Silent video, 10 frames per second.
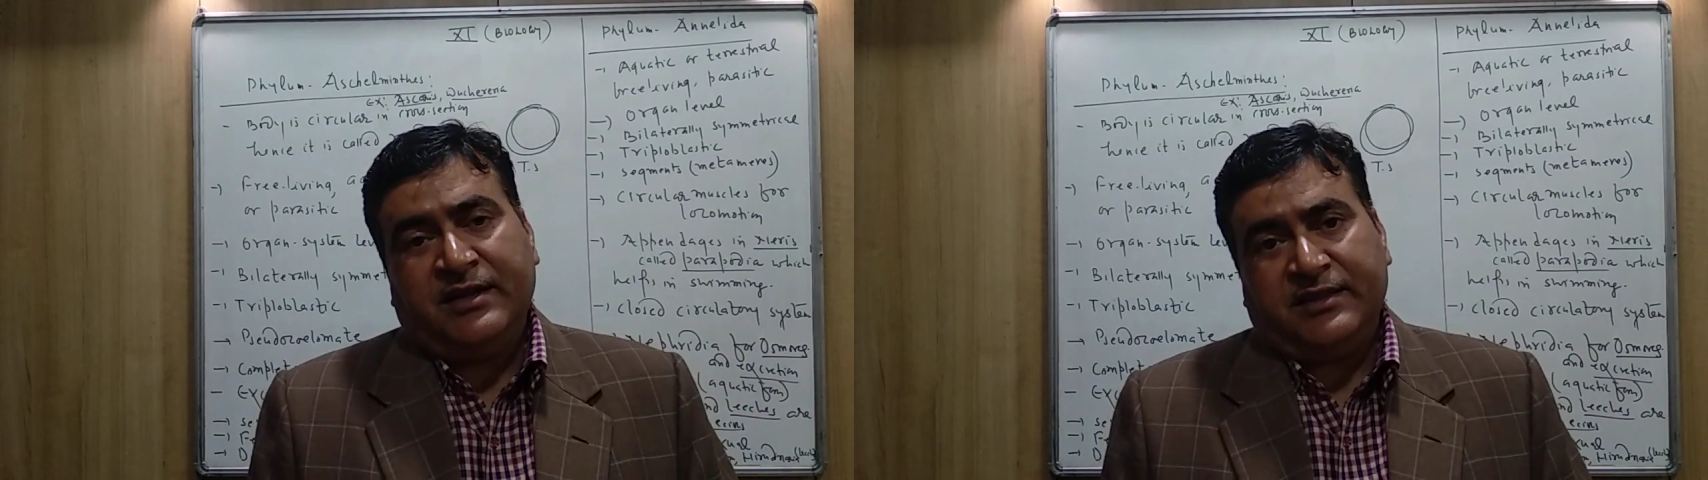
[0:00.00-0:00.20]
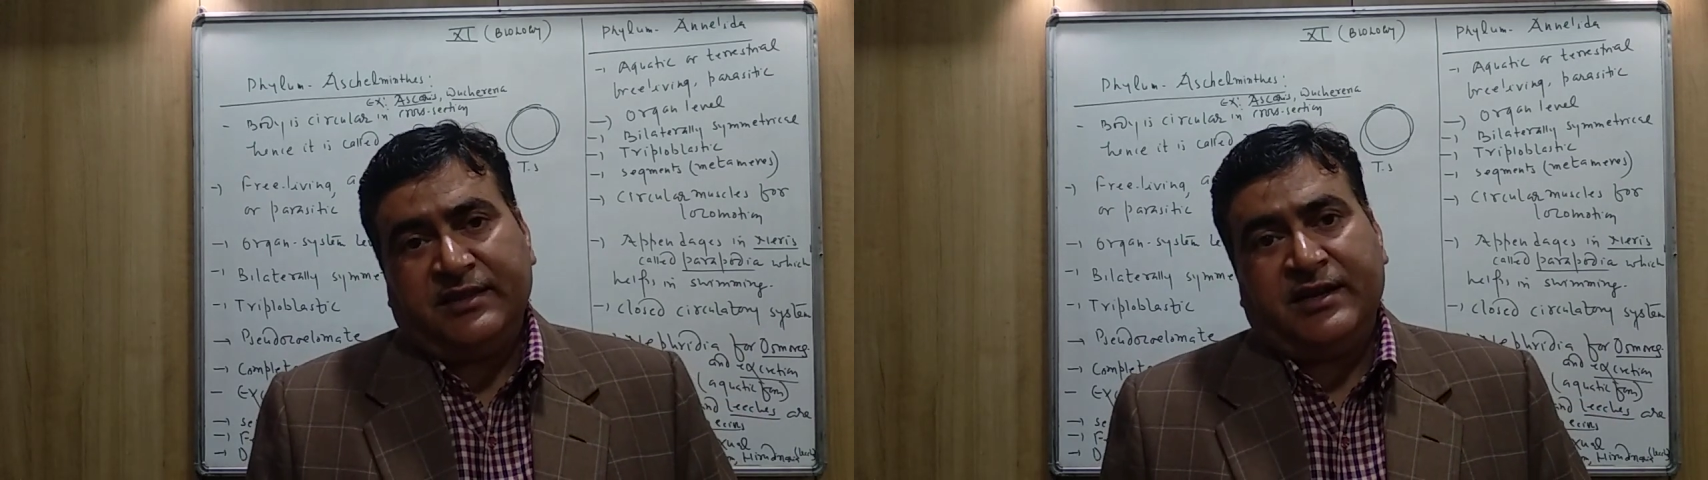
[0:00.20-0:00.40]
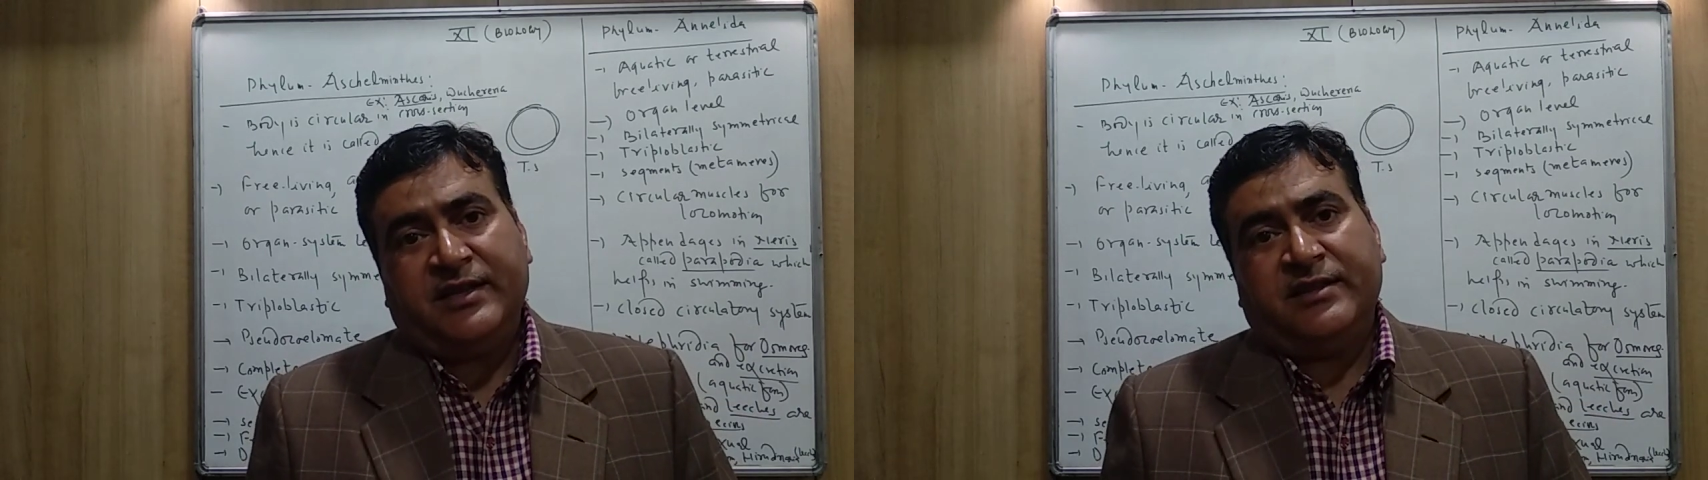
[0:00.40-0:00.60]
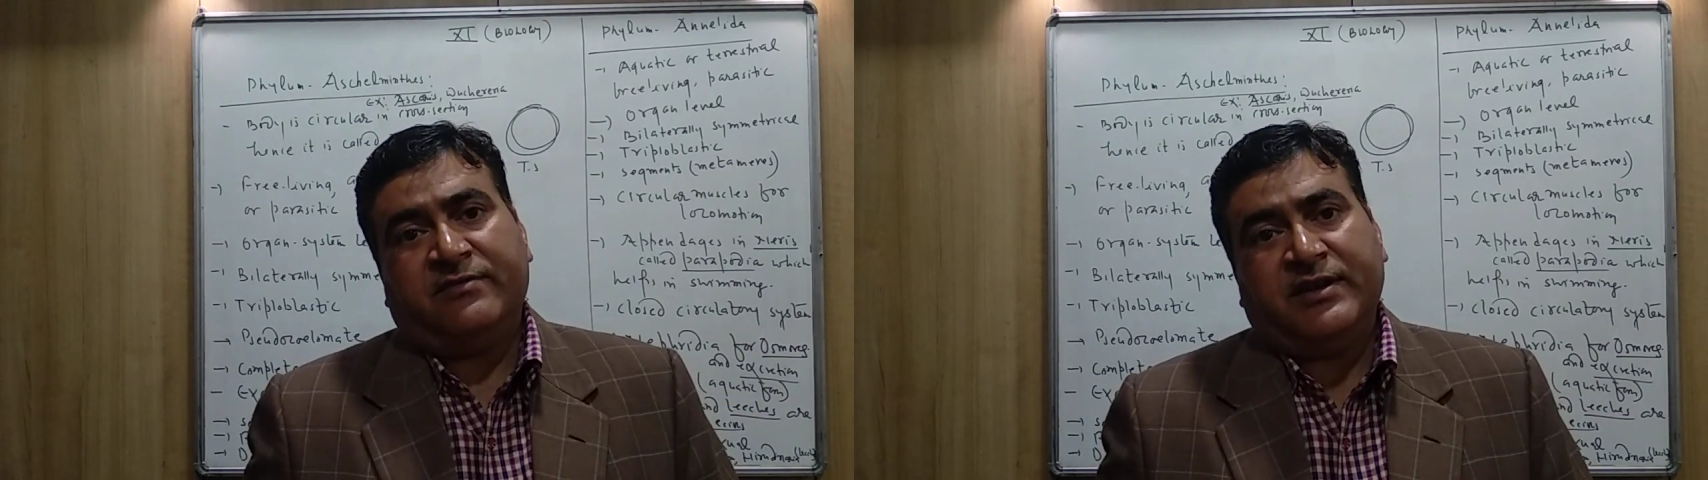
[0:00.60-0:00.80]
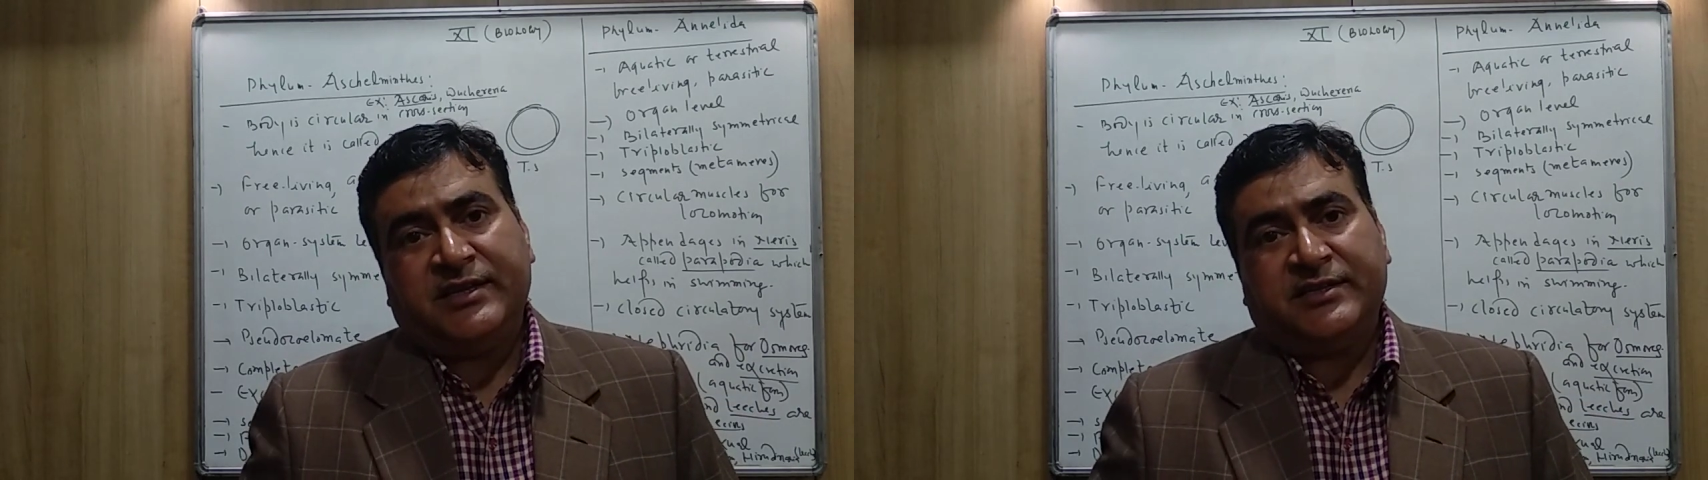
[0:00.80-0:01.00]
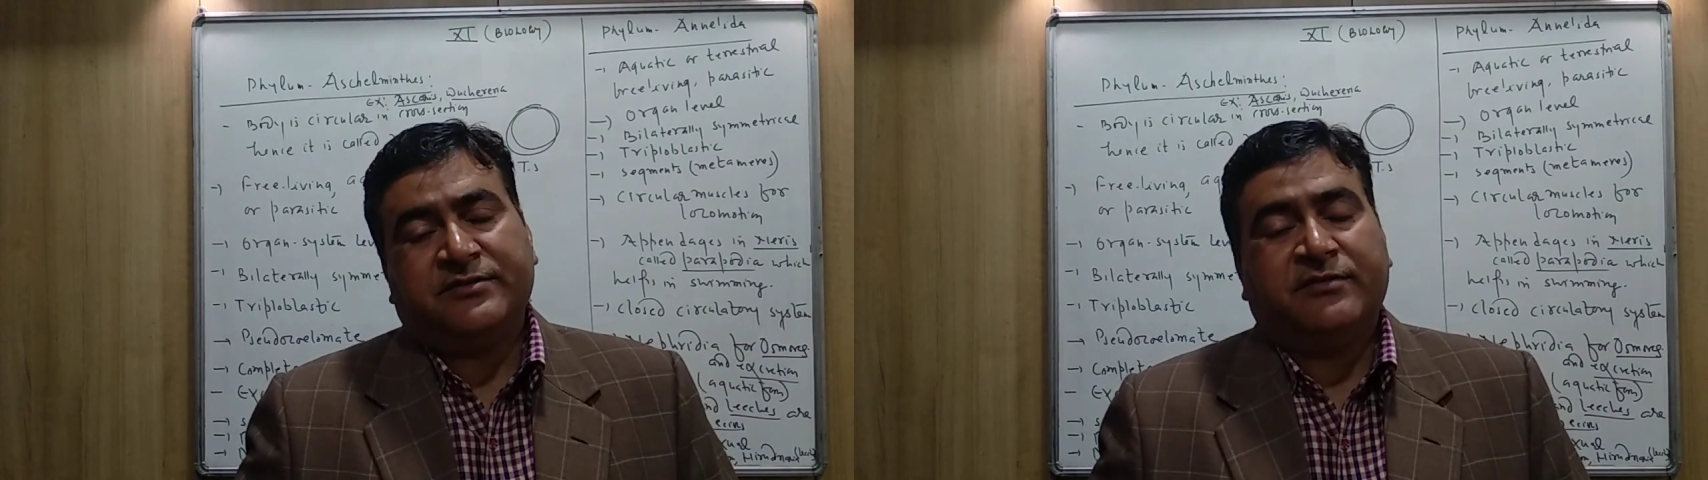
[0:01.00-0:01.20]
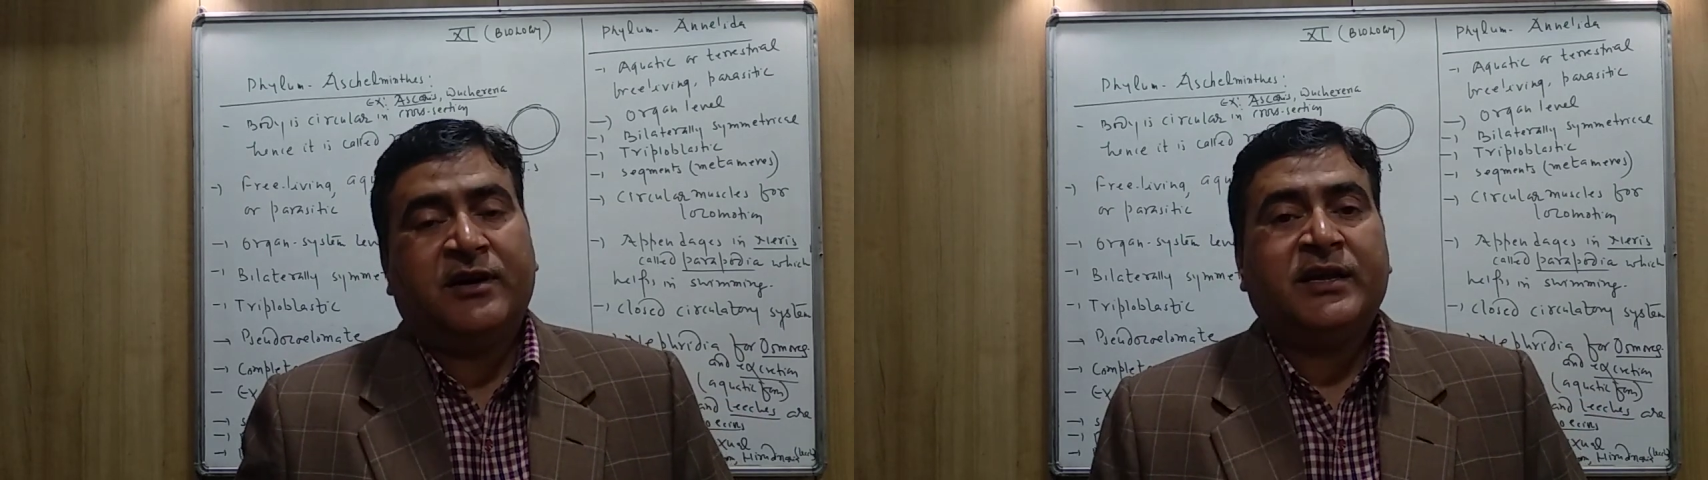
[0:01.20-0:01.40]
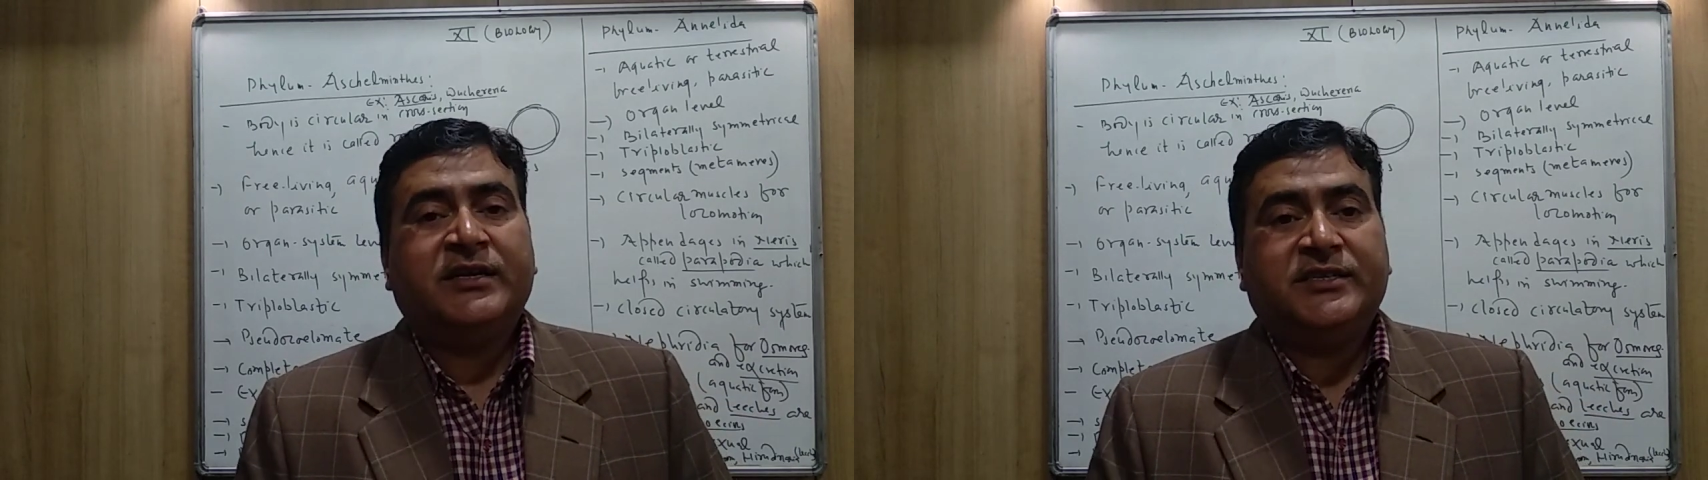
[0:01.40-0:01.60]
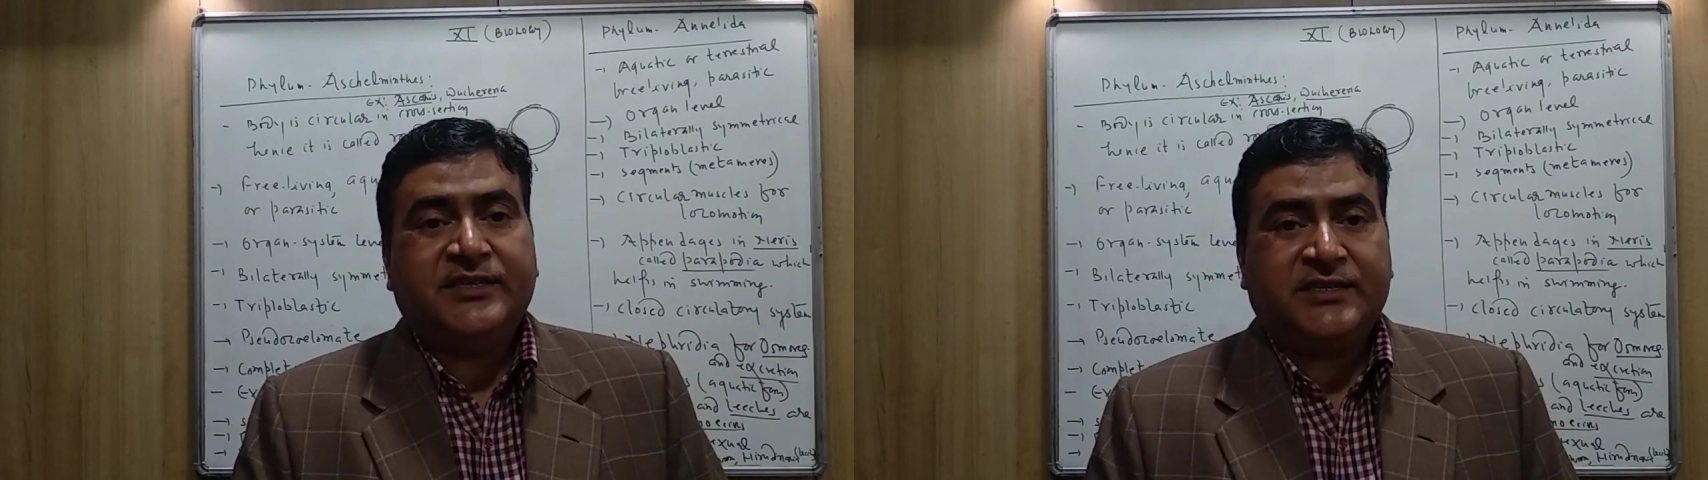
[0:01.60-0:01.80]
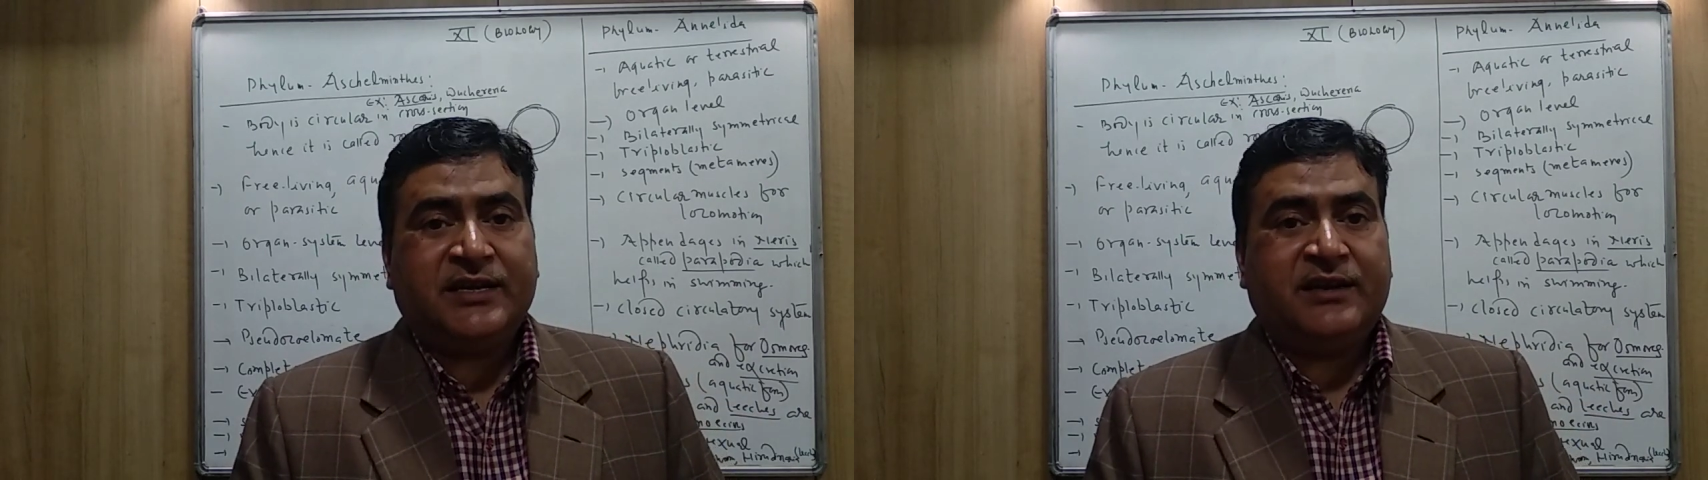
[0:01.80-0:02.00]
the another one is for
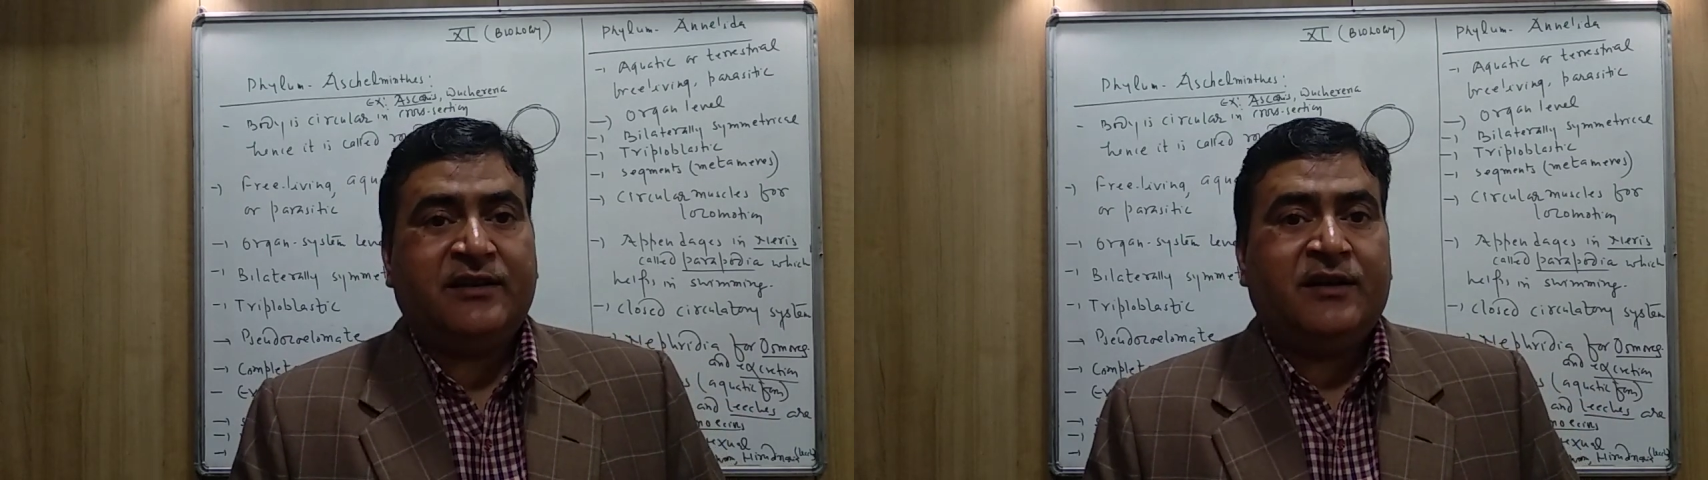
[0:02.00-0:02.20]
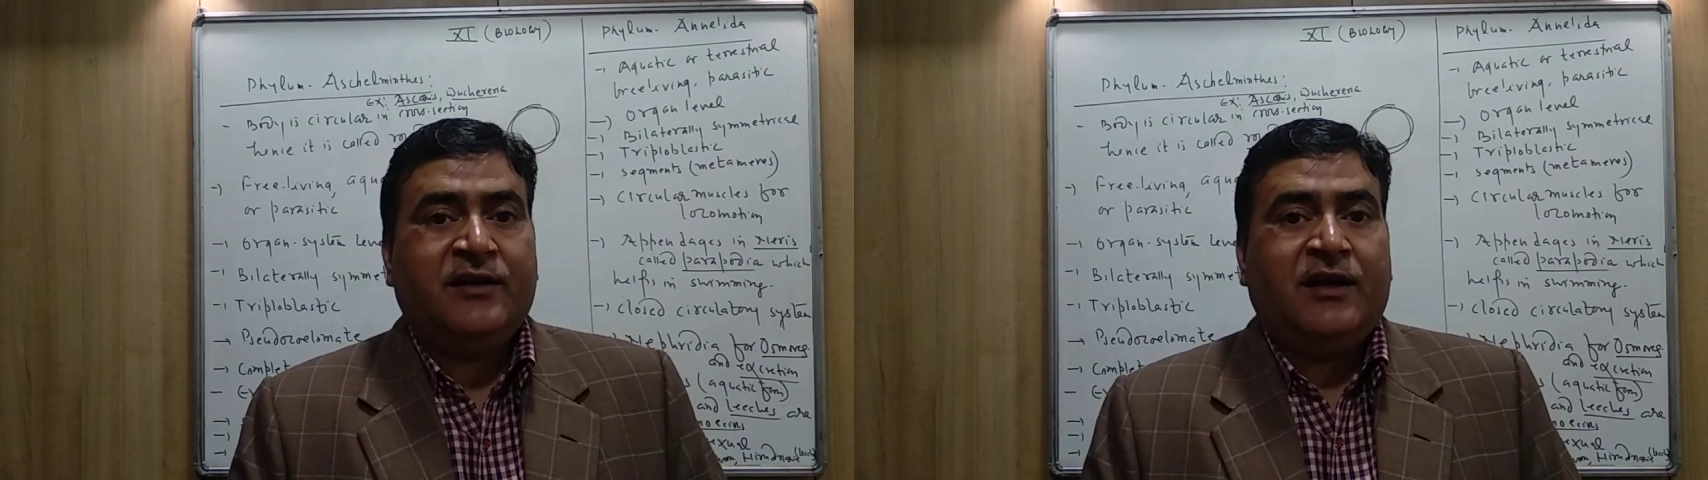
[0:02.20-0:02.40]
egestion.